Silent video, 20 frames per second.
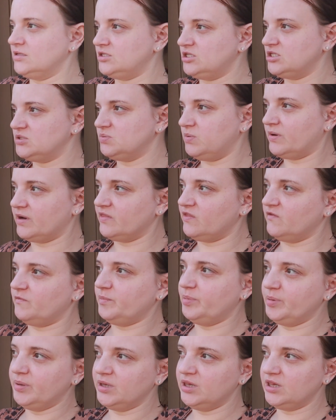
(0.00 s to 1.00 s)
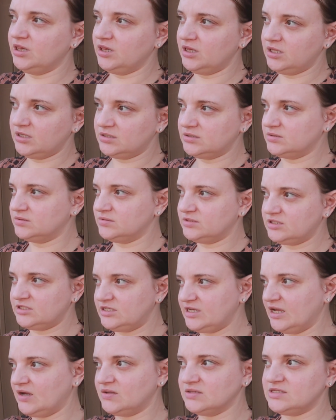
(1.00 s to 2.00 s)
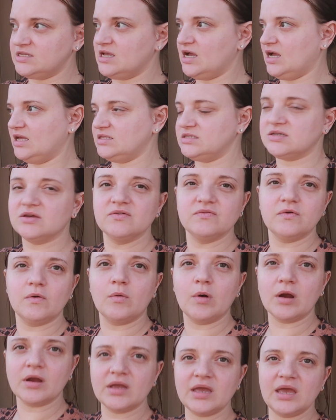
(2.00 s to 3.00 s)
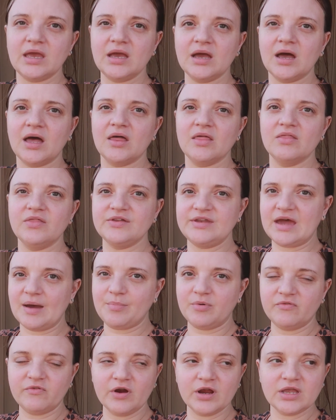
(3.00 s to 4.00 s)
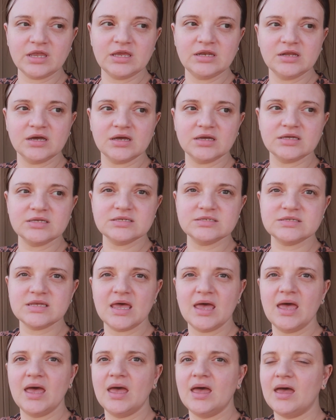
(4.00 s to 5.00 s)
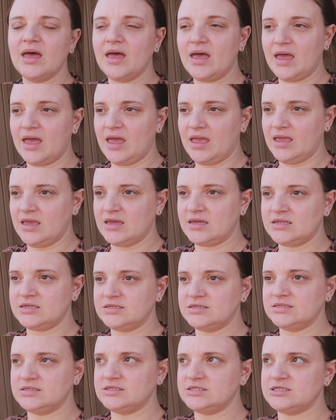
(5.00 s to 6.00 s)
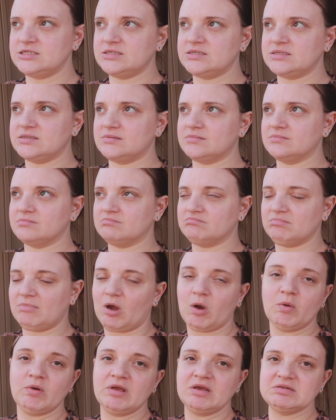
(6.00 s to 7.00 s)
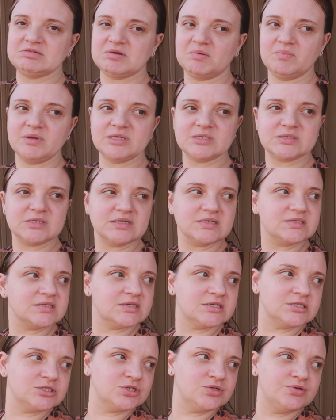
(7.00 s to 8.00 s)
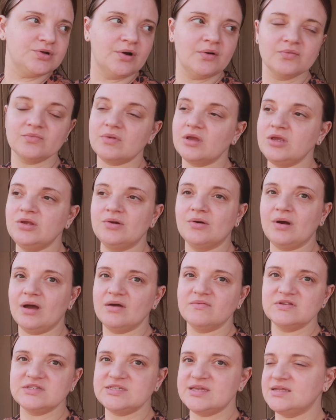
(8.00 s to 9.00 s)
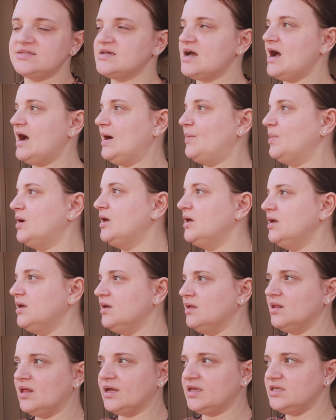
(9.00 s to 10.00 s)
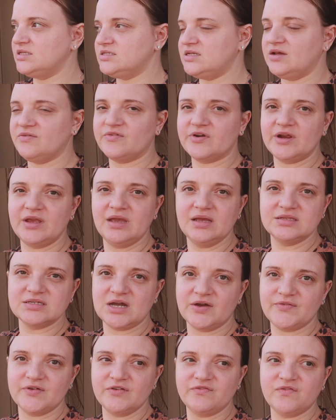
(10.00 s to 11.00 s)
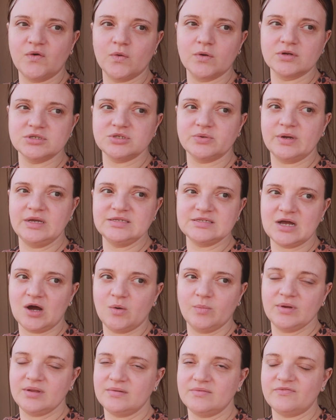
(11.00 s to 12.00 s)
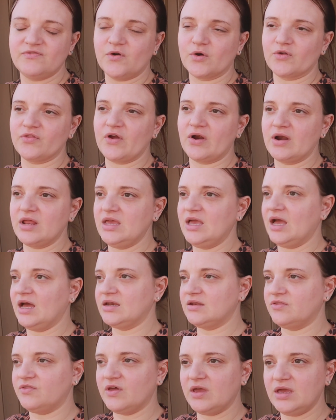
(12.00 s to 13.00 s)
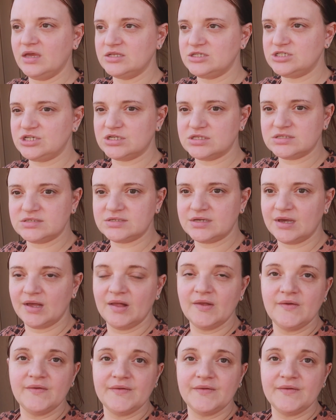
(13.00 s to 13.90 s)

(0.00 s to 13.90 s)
it's just one of the downsides of working the type of work he does and owning his own business, is you don't have a set time. Like, it's never he gets off at 4, so he's home at 4:30 kind of thing. It's just,